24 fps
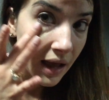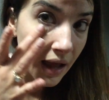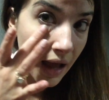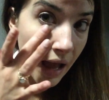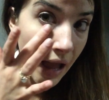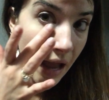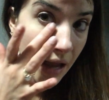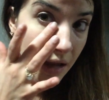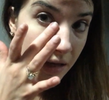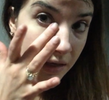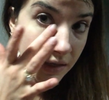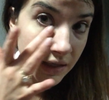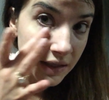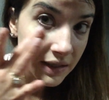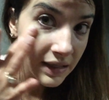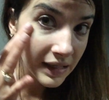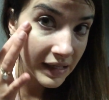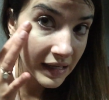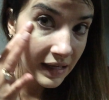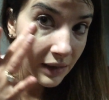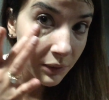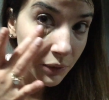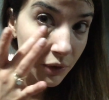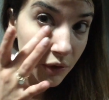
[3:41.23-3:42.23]
I need to
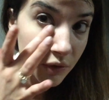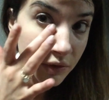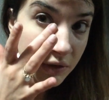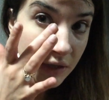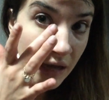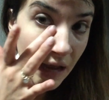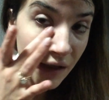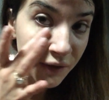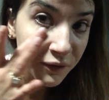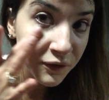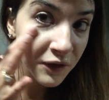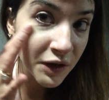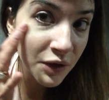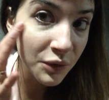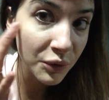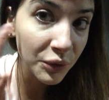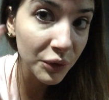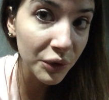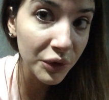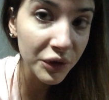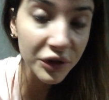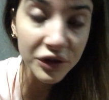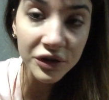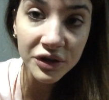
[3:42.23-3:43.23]
get one of those caffeine
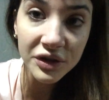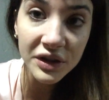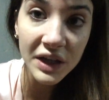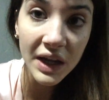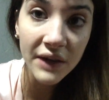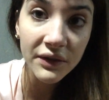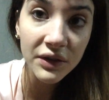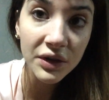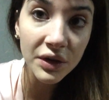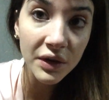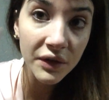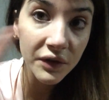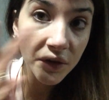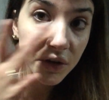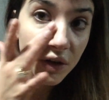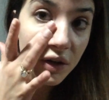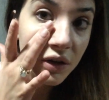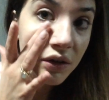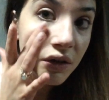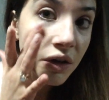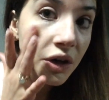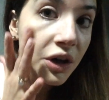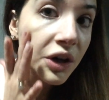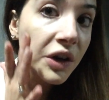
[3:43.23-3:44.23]
rollers. Have you
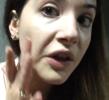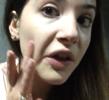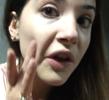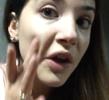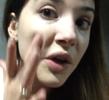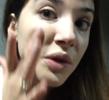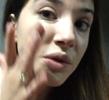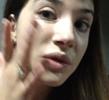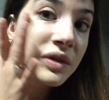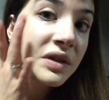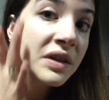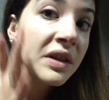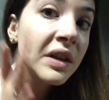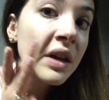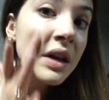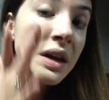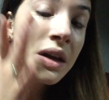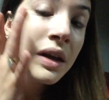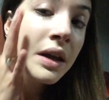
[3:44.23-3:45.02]
ever heard of those?